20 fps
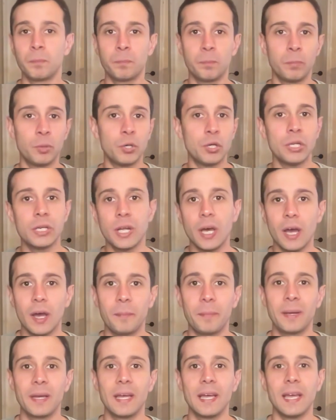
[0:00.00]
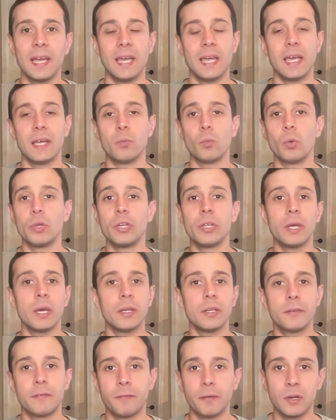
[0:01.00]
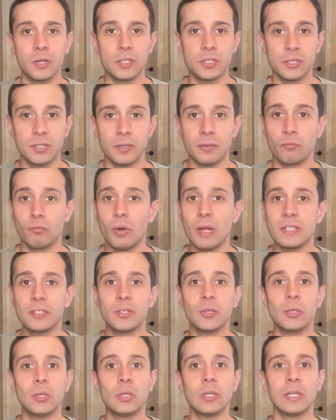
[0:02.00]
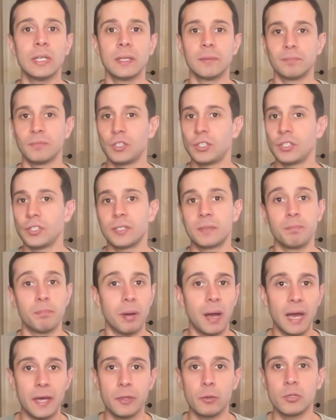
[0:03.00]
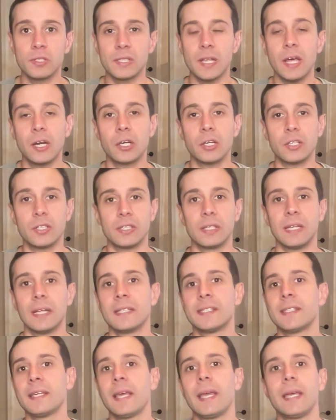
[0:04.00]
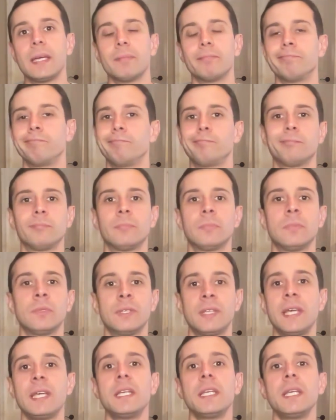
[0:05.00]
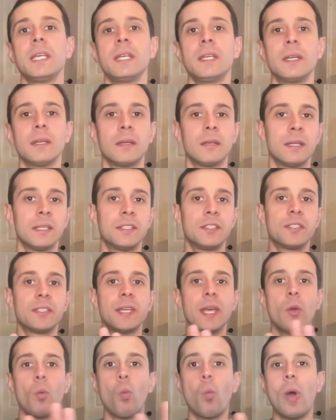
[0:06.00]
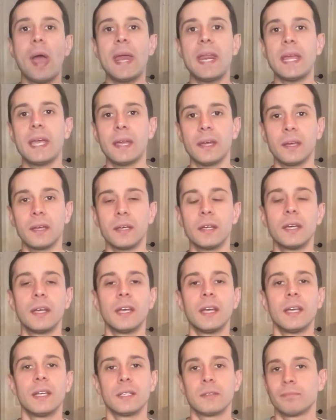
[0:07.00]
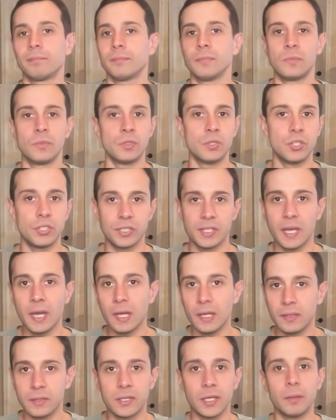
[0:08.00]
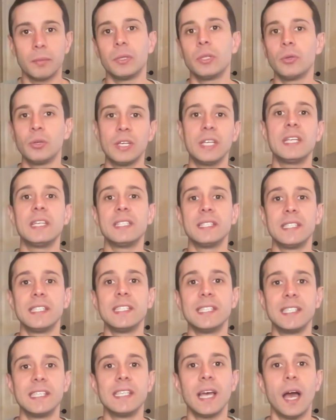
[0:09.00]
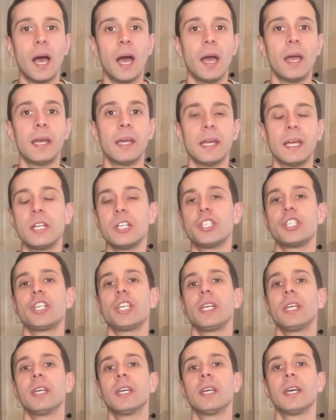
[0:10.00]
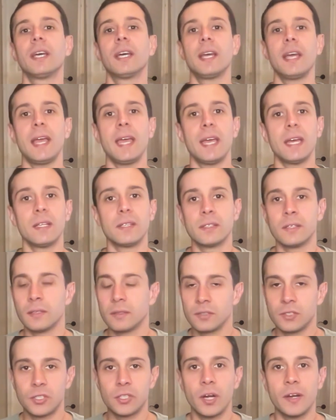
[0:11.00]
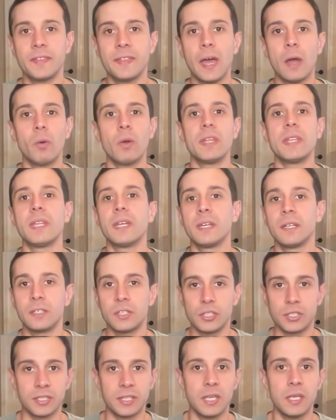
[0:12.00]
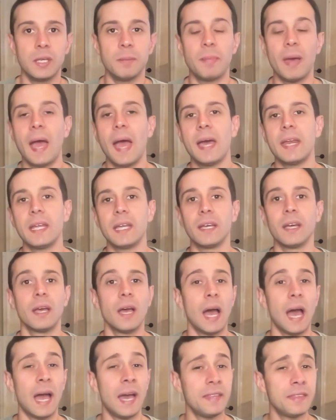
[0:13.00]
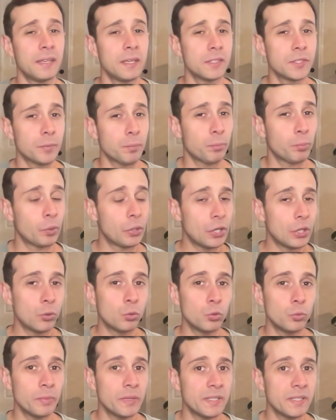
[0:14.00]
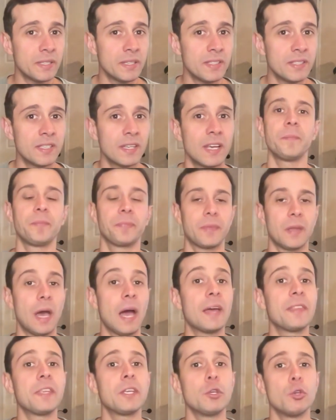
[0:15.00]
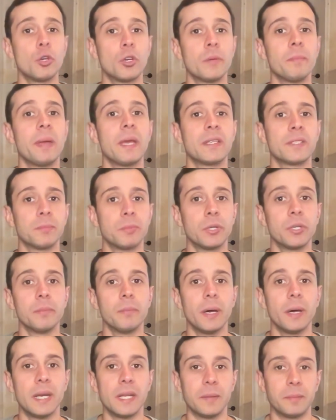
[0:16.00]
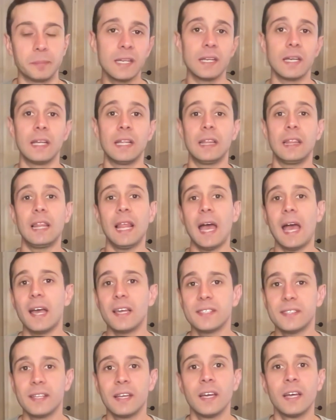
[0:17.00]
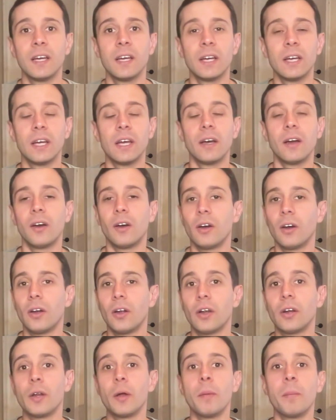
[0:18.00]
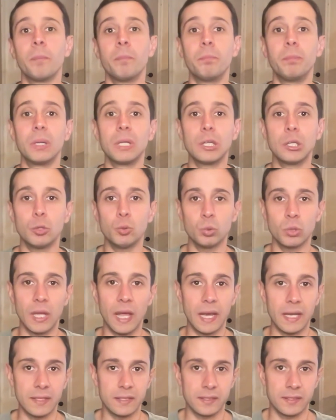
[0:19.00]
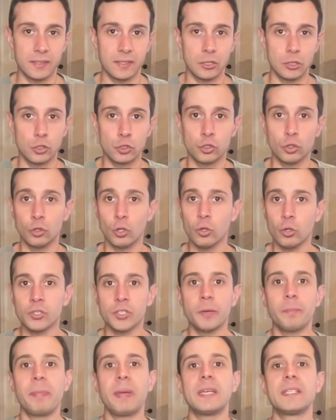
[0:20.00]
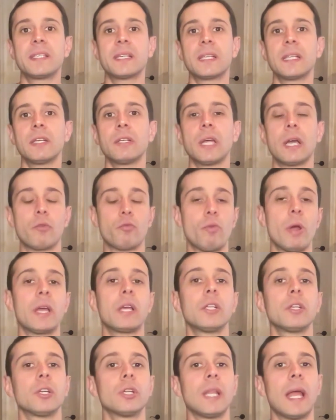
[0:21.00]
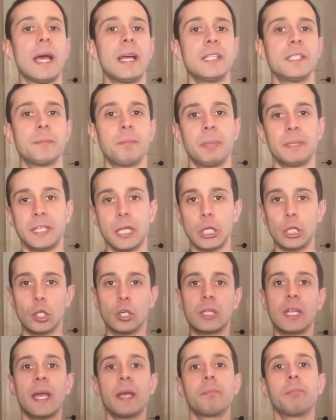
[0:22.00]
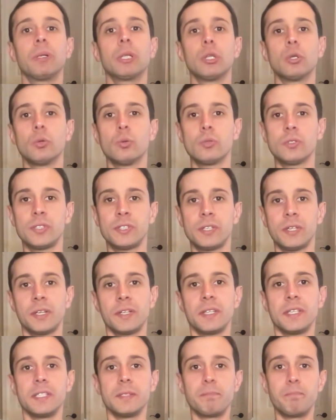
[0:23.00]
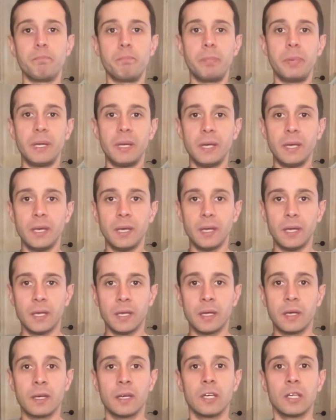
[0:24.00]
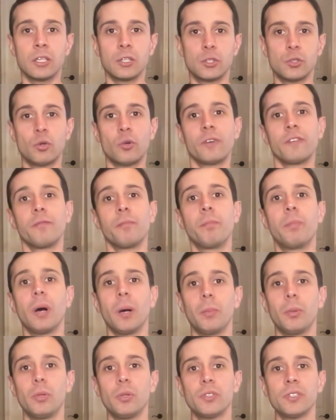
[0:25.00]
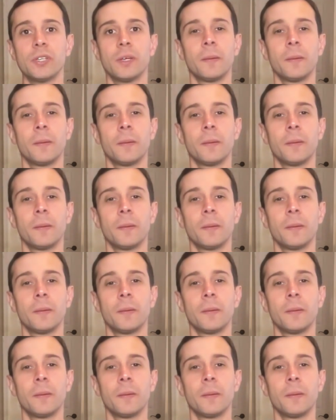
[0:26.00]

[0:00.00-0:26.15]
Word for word: put it up, and when you get your first rental, just buy those letters. Let's say they need it to say wedding. Just get W-E-D-D-I-N-G and start that way, and then just keep adding. I think it's a pretty cool business. I think you can make some good money. Last are balloon lights. So those are basically like regular lights, but they look like balloons. They're these big sort of bubbles,